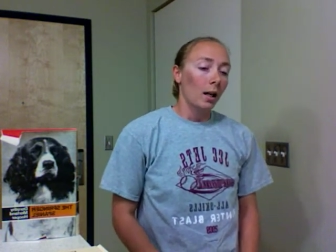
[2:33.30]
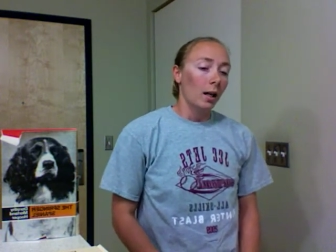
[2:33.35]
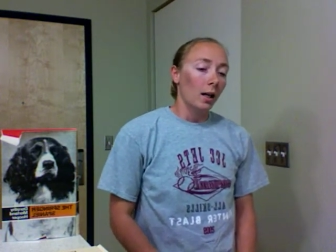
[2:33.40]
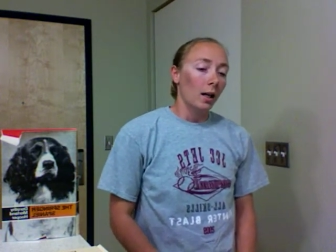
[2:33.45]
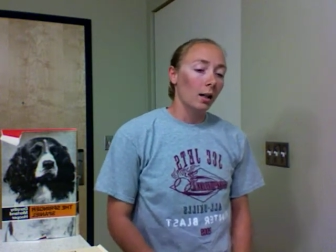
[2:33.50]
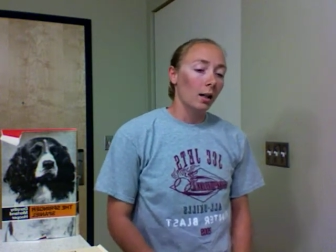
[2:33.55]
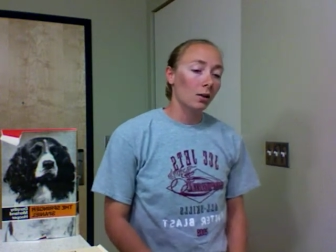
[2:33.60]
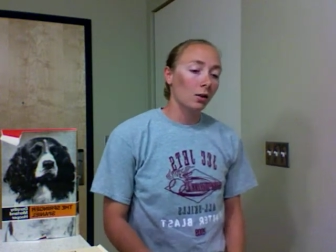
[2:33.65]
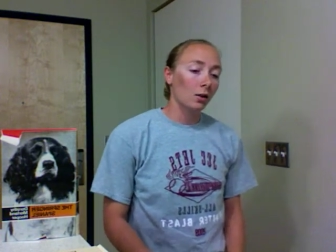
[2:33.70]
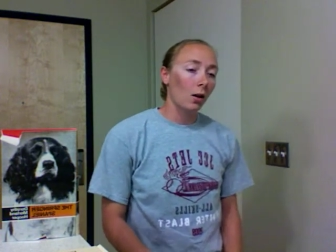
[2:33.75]

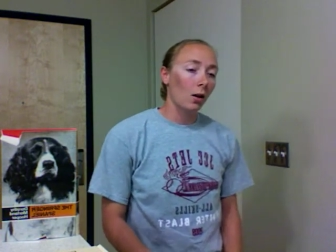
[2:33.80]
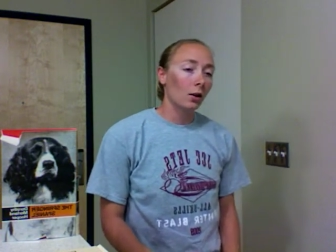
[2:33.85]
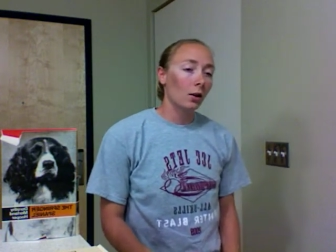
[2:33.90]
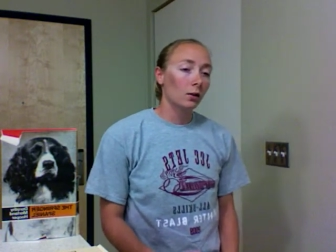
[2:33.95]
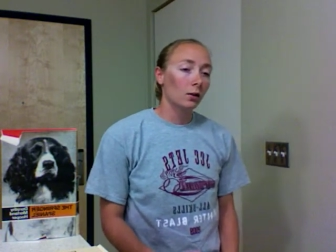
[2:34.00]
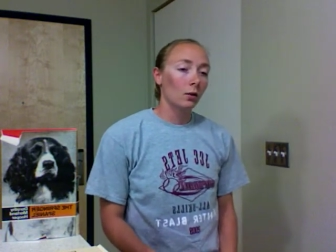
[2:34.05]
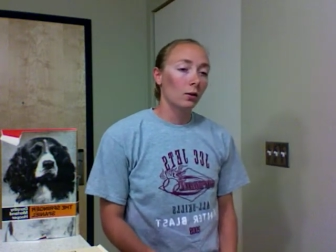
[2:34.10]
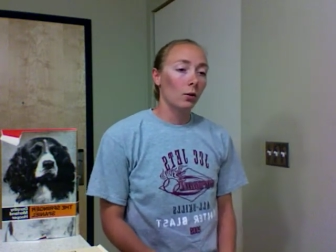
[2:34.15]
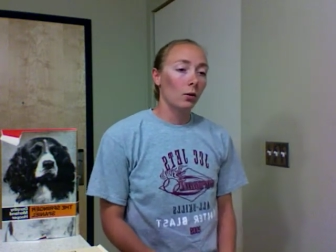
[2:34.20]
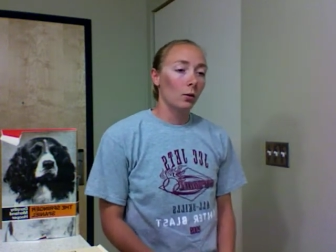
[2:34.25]
It is
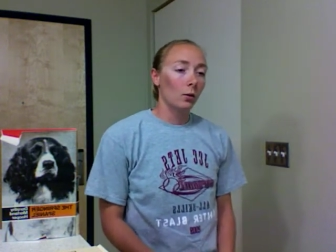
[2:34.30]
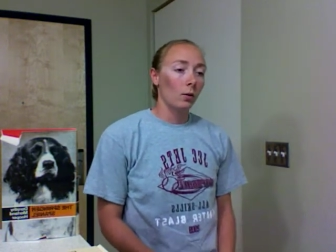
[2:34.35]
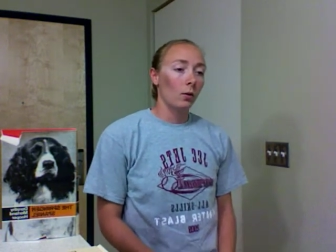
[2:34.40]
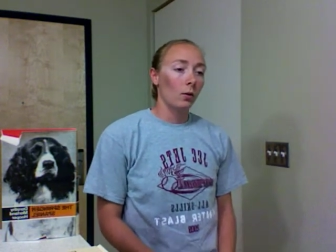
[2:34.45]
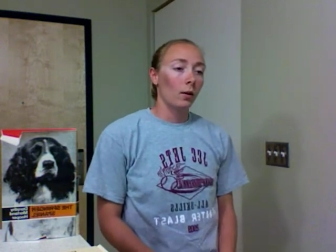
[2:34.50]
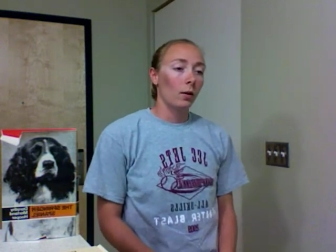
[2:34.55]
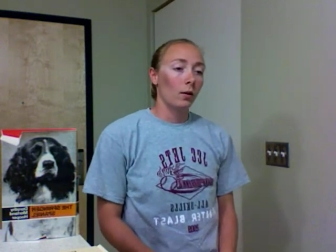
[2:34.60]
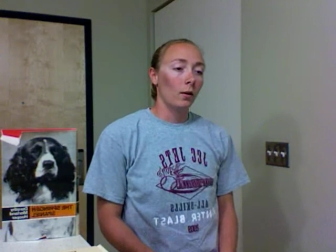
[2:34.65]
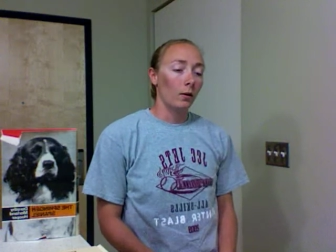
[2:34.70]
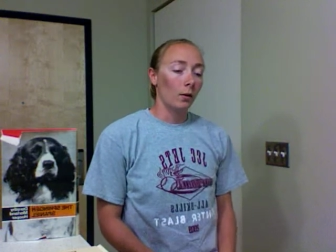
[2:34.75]
also
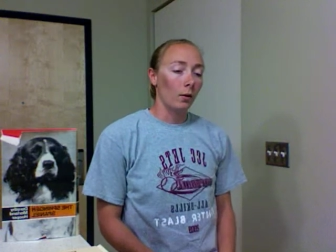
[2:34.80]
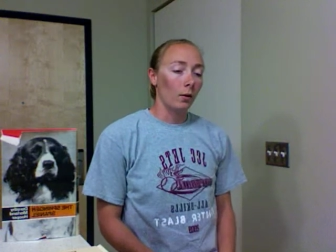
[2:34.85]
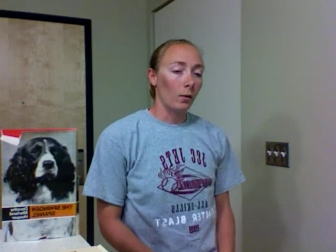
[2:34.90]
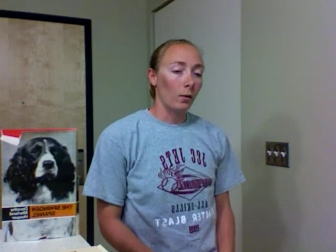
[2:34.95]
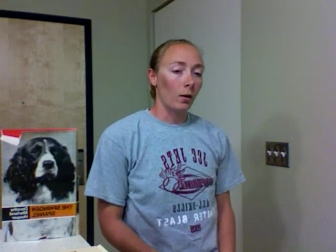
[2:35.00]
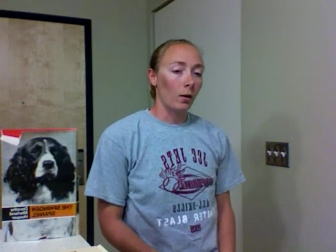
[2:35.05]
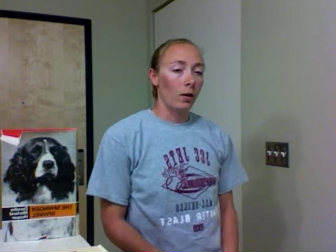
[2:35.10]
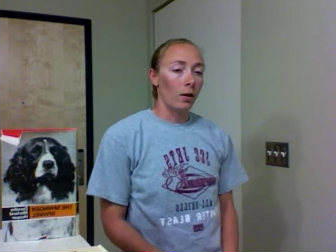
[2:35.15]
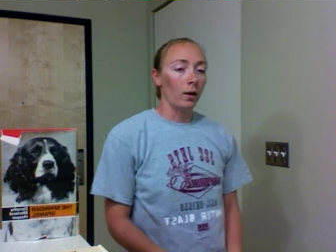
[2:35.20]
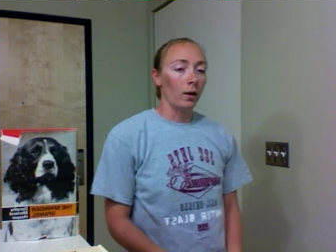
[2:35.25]

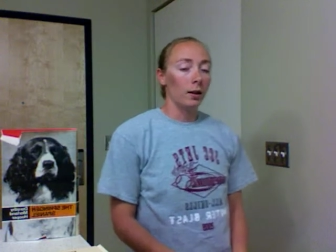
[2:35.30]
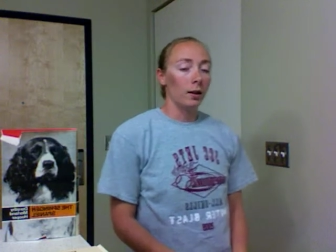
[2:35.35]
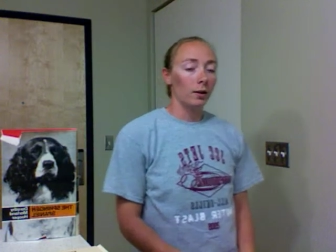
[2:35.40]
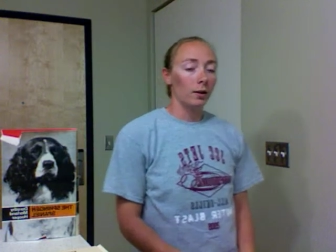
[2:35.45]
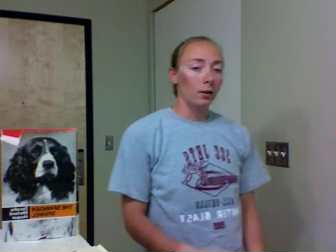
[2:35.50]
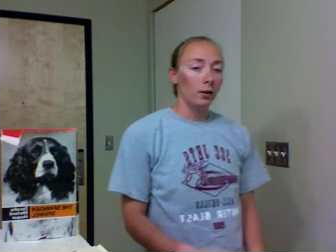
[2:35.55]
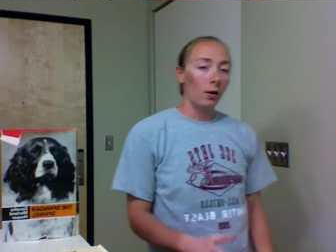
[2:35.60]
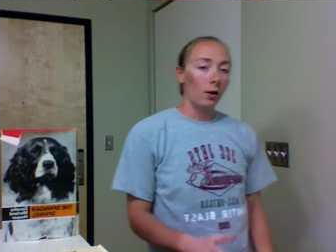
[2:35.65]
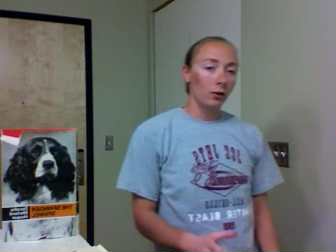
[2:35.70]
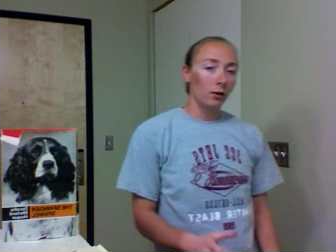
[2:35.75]
it
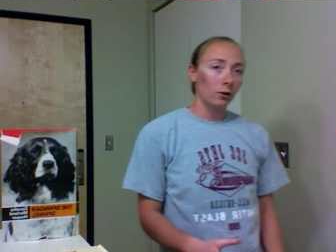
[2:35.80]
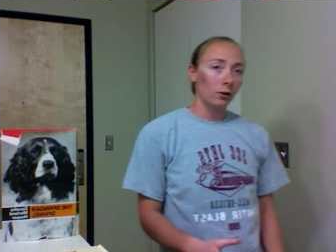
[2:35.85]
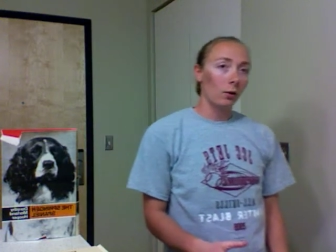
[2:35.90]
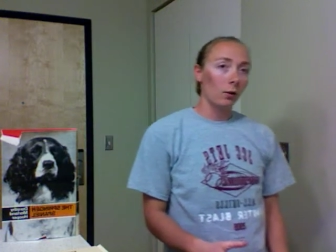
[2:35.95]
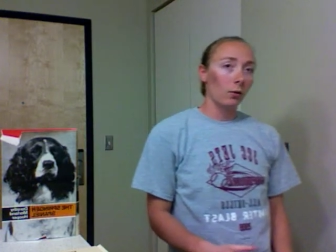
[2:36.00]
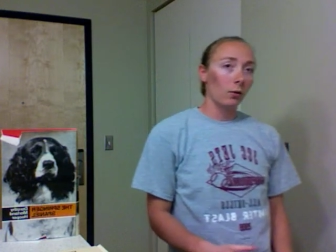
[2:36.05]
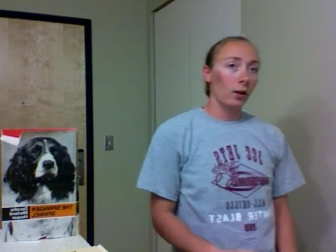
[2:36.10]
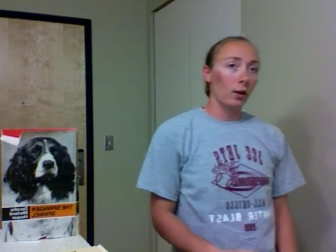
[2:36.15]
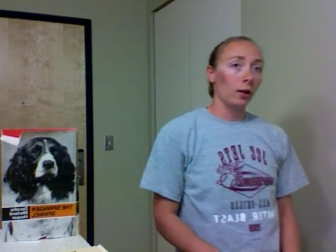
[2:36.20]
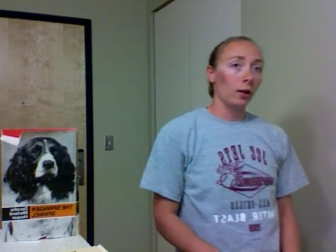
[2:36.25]
is
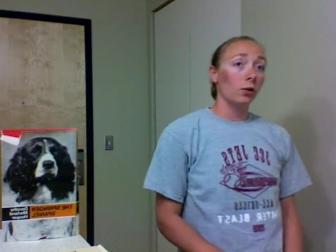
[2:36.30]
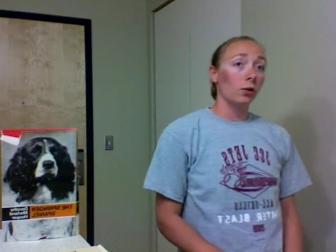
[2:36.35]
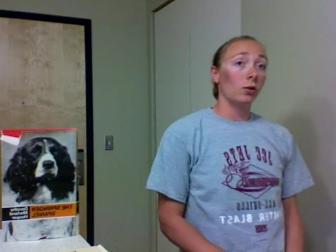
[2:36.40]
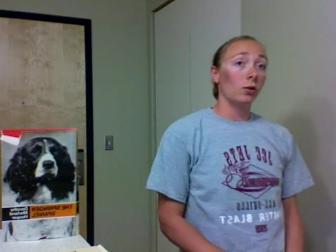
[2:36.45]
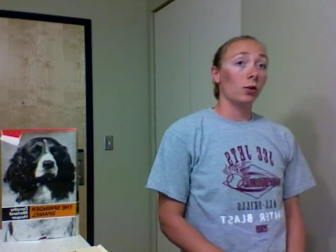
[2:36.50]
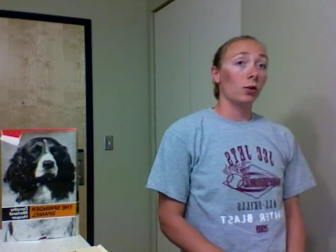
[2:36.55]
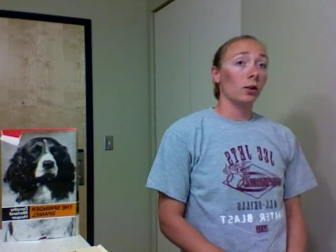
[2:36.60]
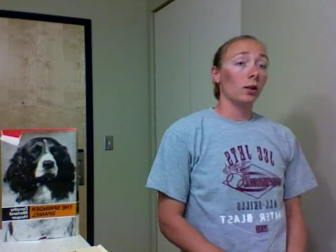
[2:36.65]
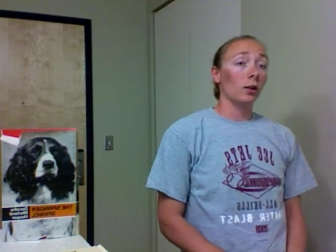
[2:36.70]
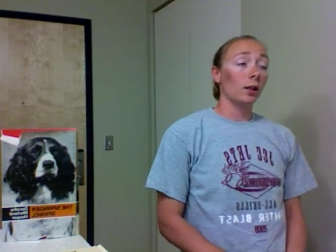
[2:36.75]
also that you
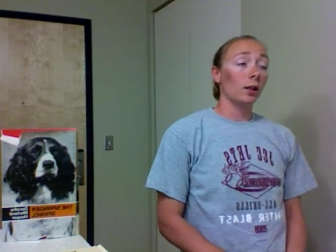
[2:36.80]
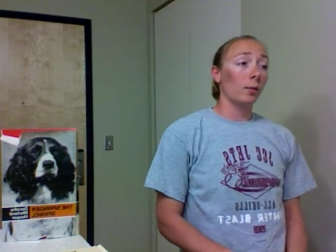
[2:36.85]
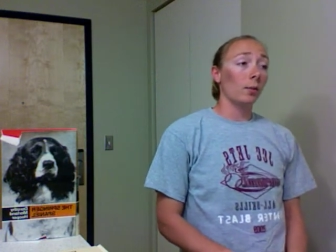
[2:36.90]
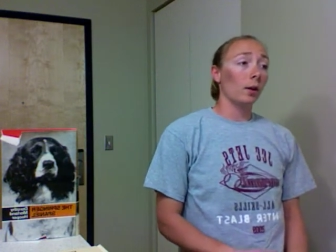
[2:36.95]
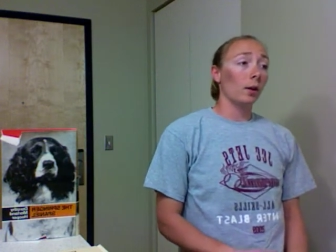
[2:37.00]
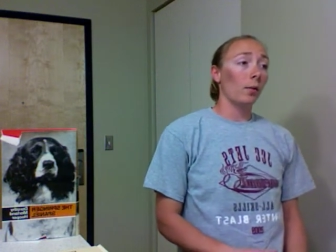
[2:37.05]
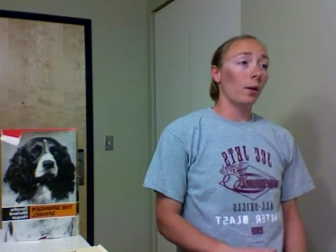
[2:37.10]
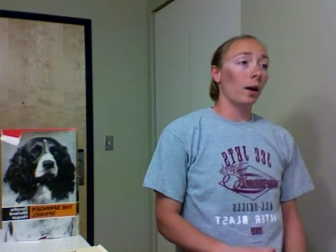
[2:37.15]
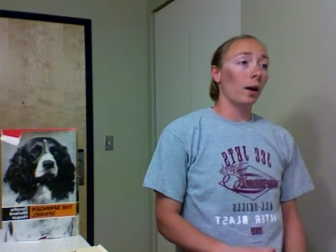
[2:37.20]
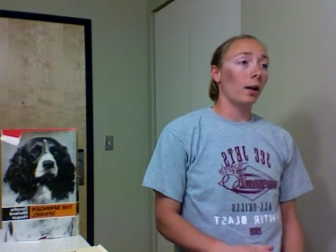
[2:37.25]
should keep
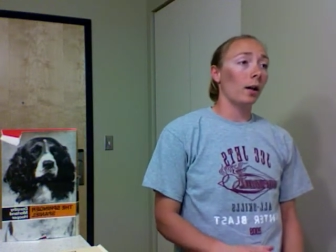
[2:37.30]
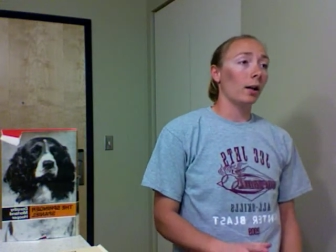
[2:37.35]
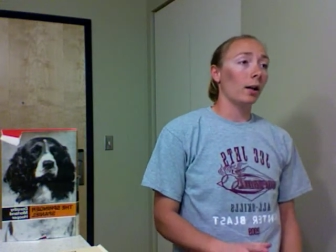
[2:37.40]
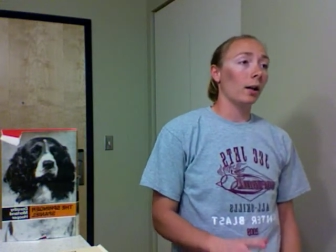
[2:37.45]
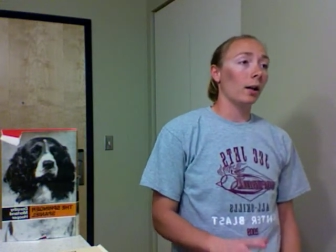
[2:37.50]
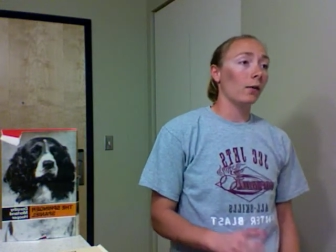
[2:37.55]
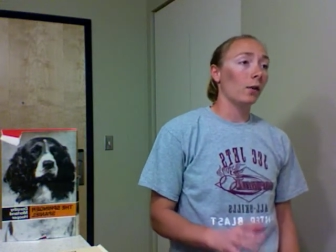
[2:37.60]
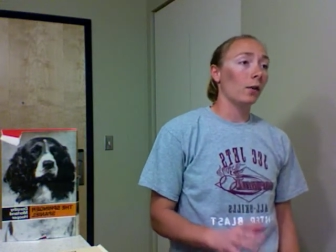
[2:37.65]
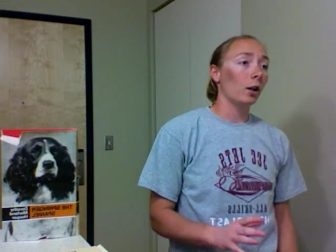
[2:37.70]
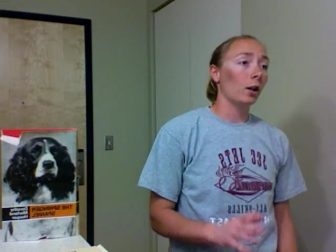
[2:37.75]
them on
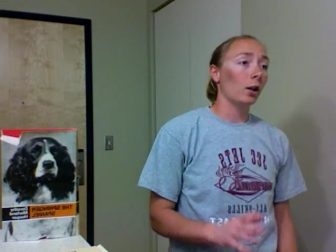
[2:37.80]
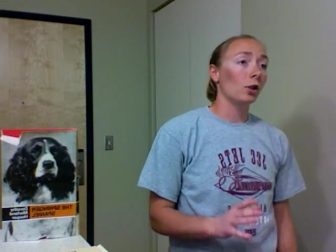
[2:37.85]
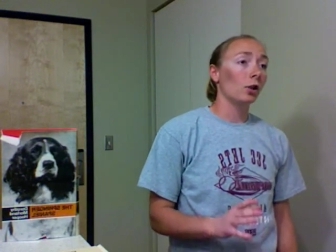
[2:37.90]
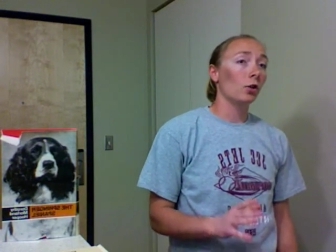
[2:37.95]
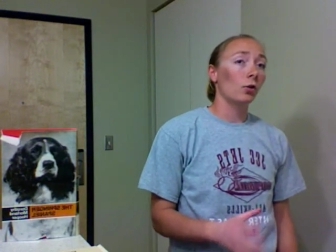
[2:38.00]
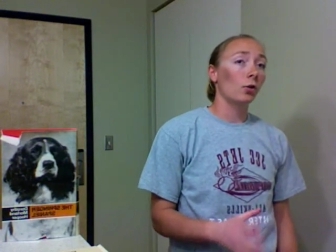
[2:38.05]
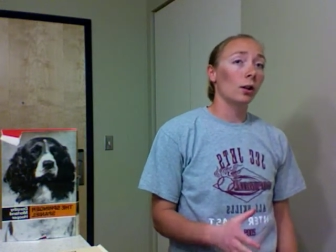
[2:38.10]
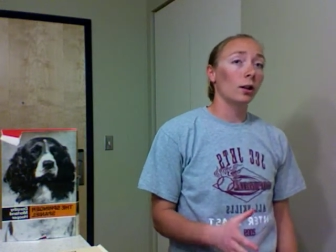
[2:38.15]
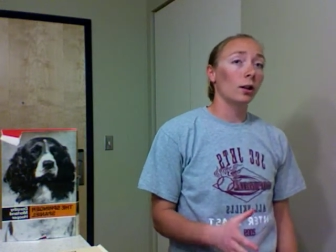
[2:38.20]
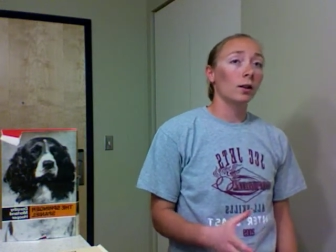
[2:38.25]
a very
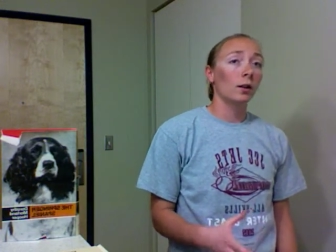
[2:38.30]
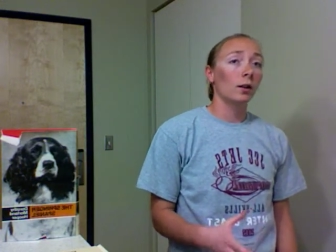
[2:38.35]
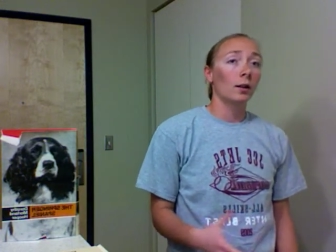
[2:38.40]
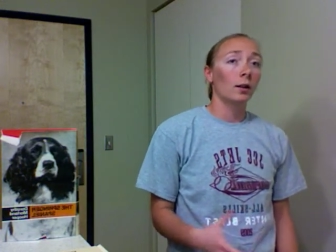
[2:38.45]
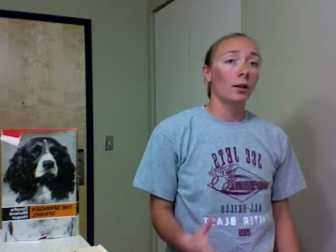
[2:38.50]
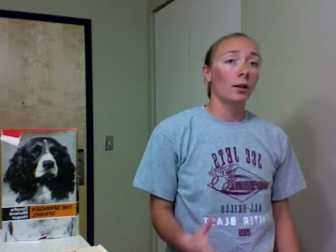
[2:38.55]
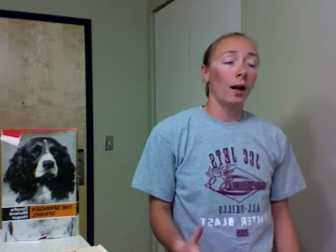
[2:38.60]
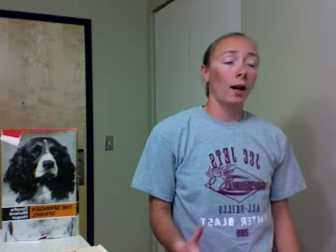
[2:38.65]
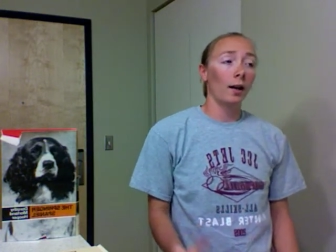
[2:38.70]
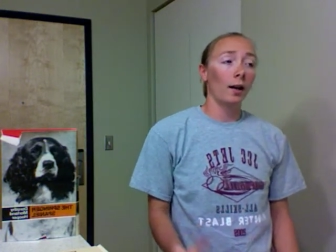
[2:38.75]
strict
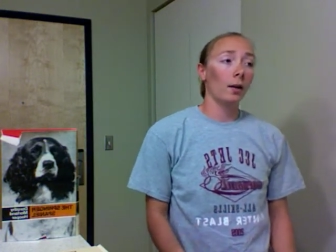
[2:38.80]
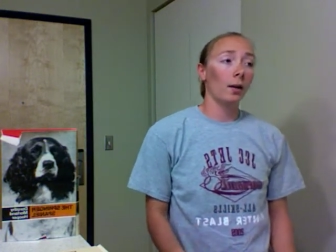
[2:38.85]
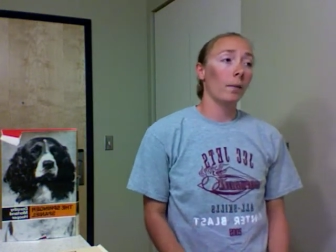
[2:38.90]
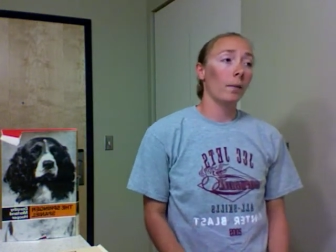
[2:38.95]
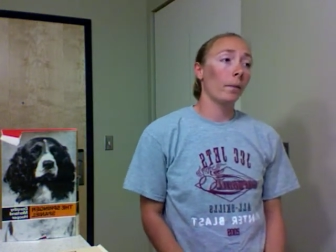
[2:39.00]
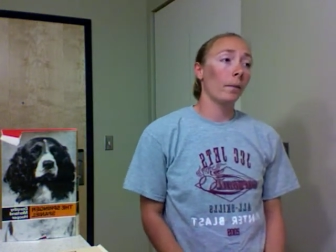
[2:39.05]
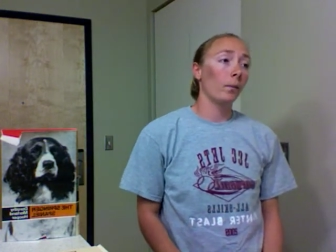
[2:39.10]
diet